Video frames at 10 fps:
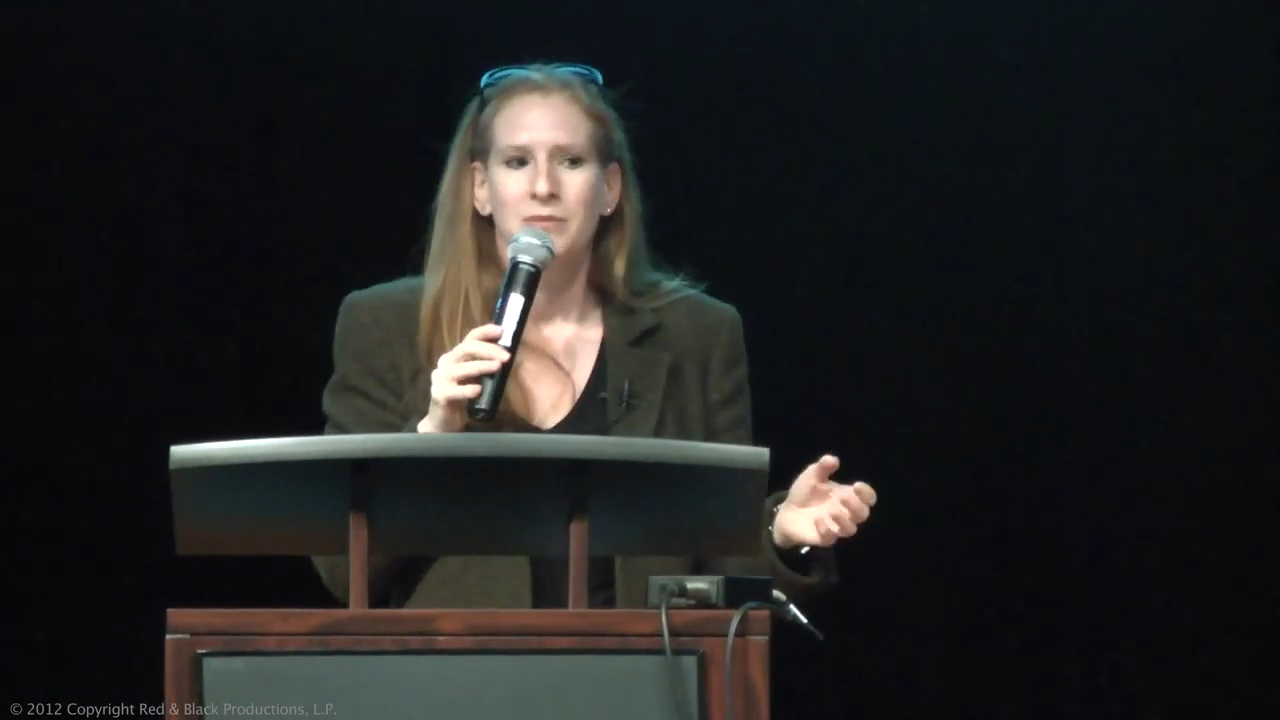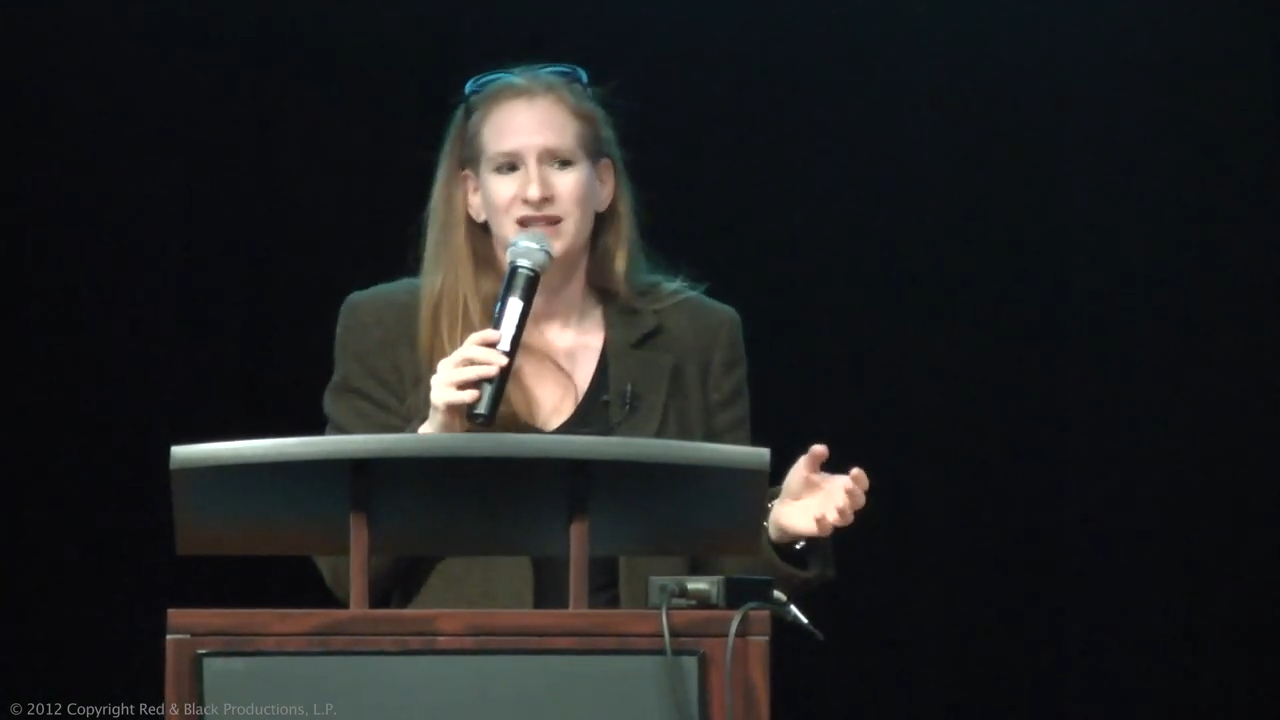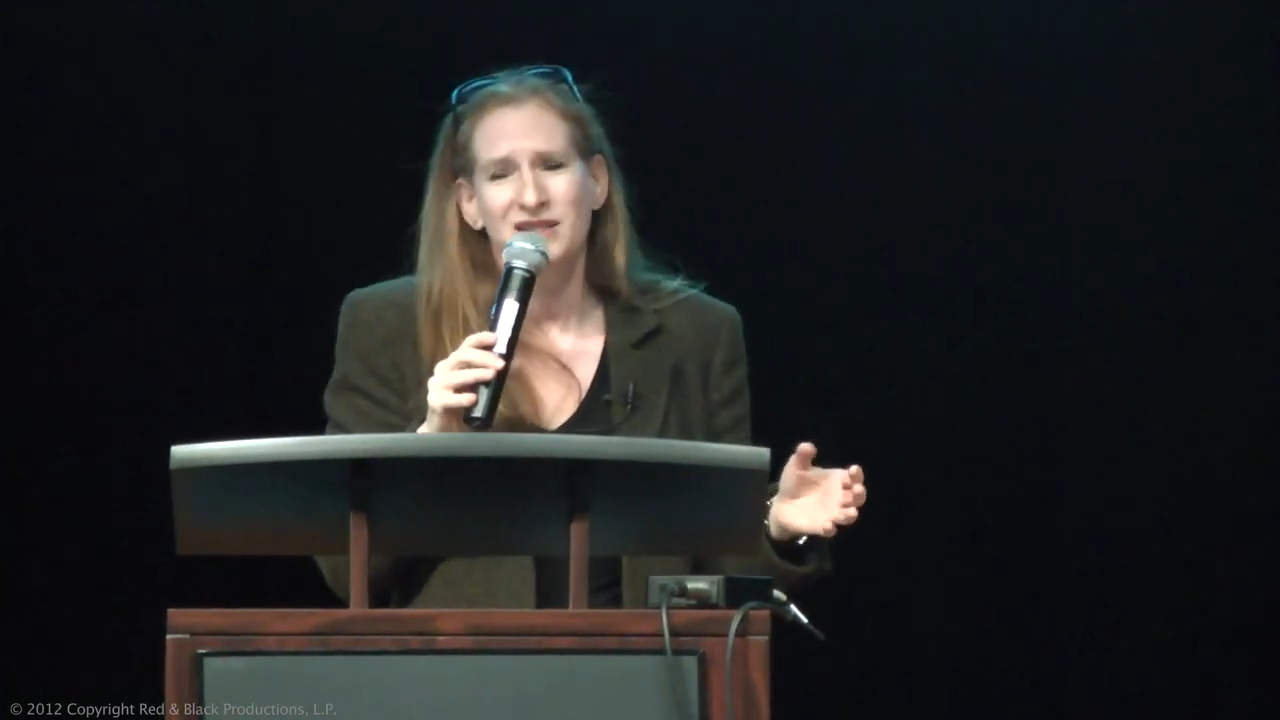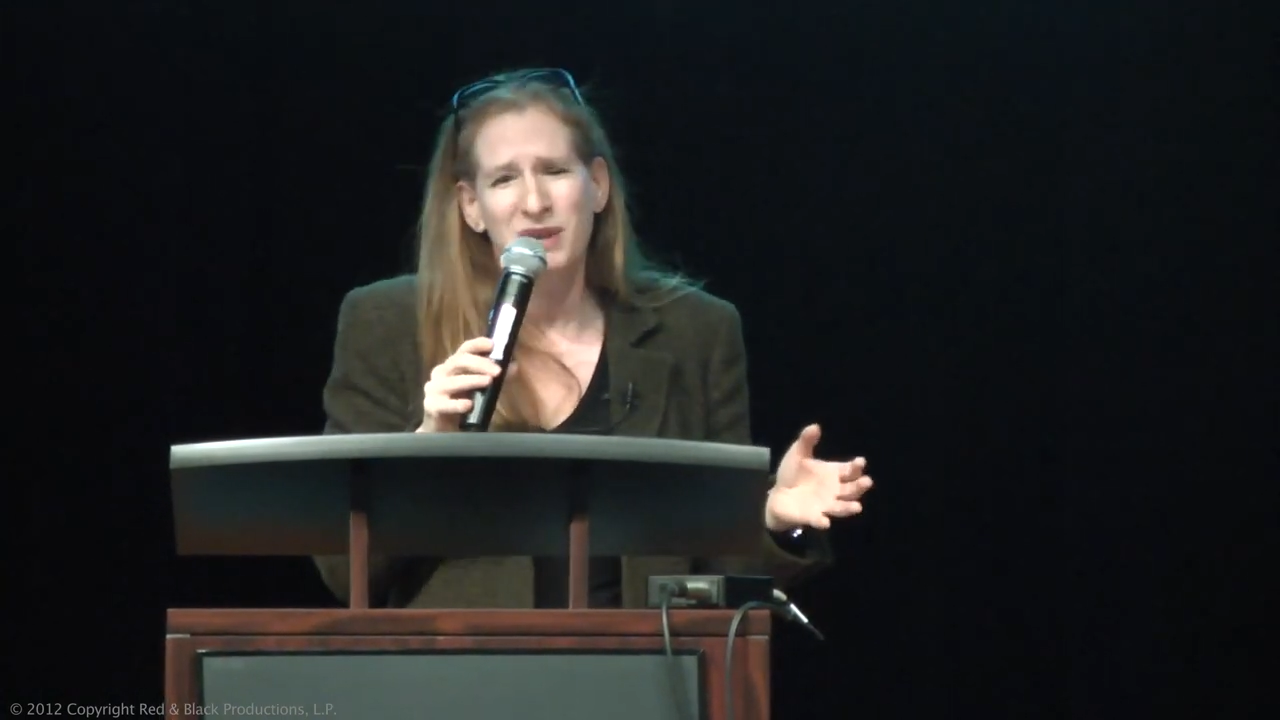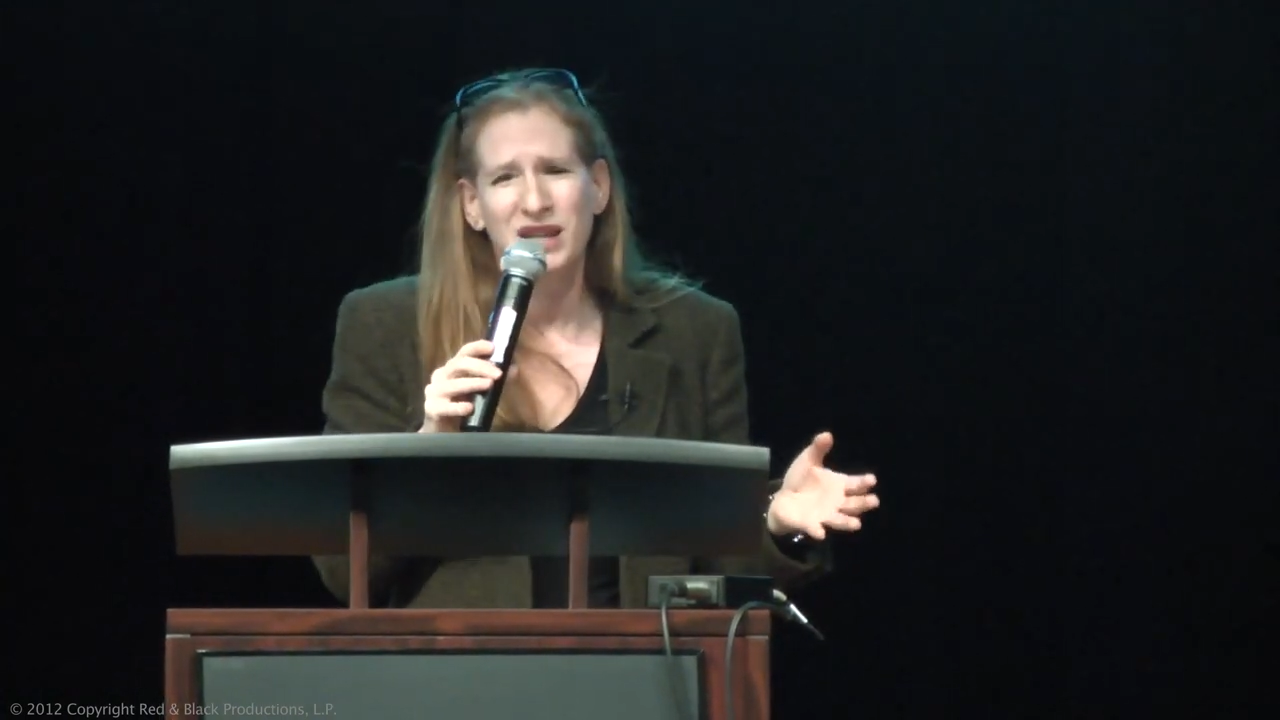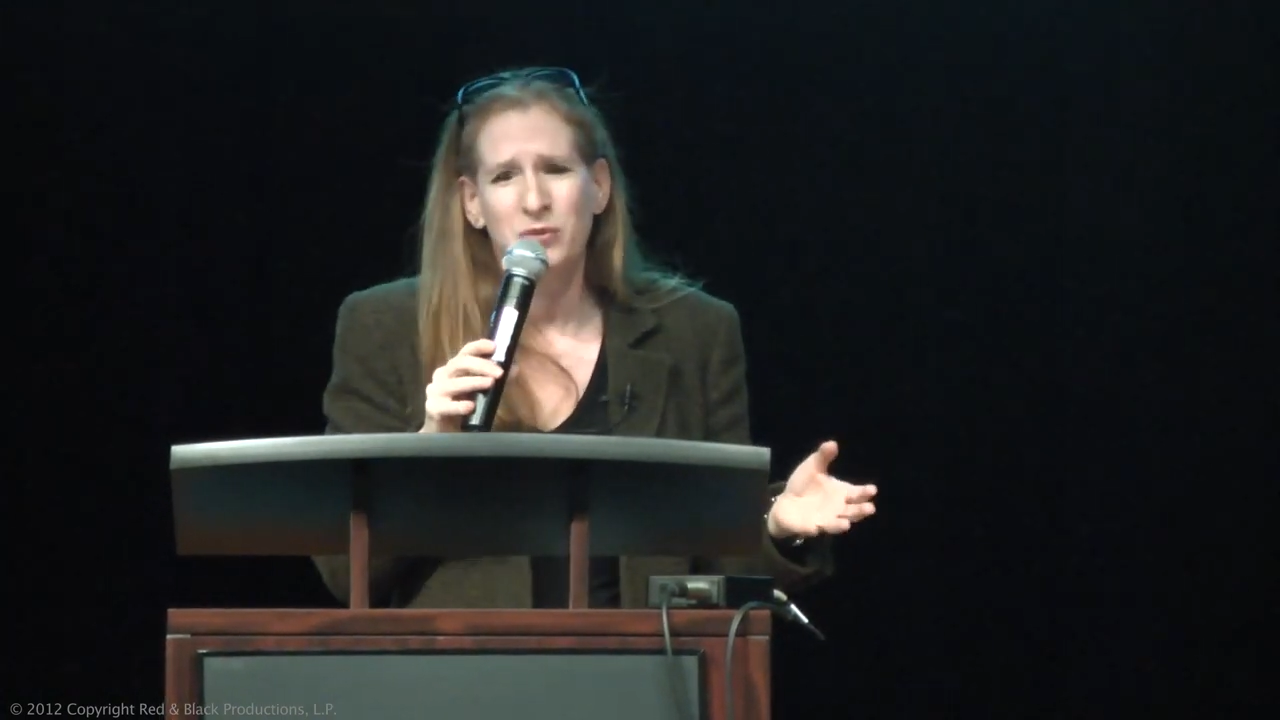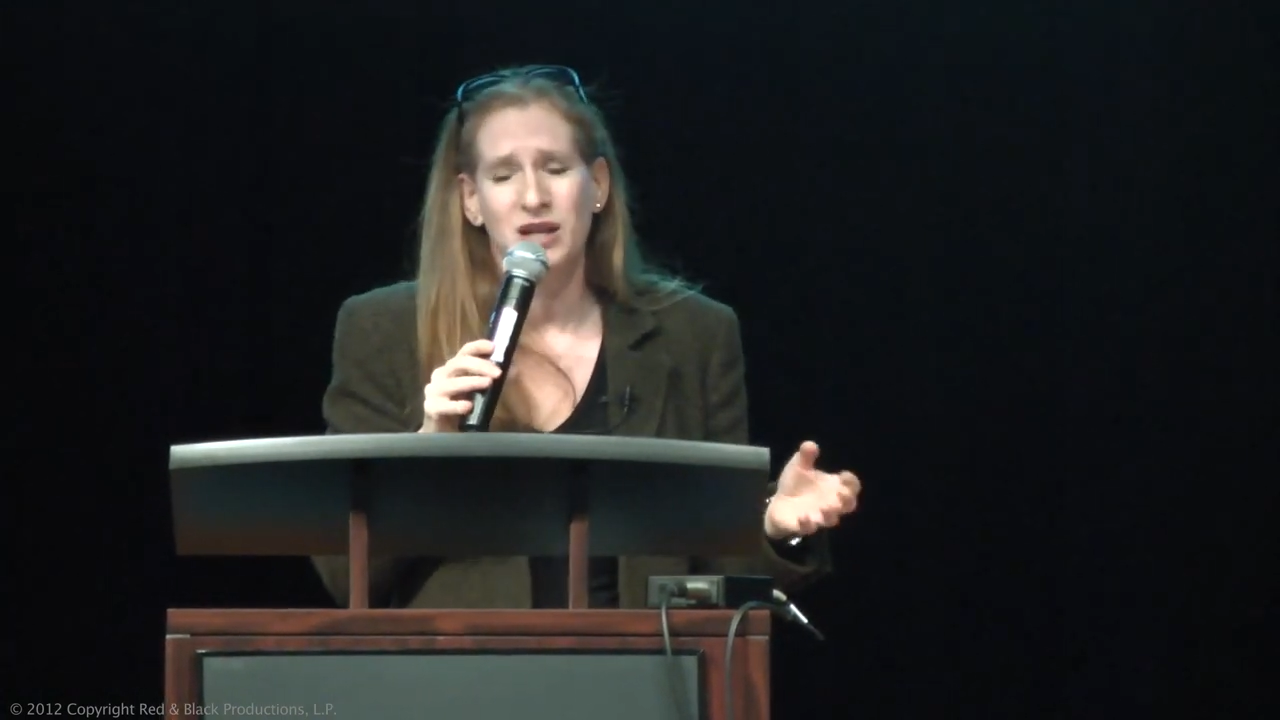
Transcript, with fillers: but in many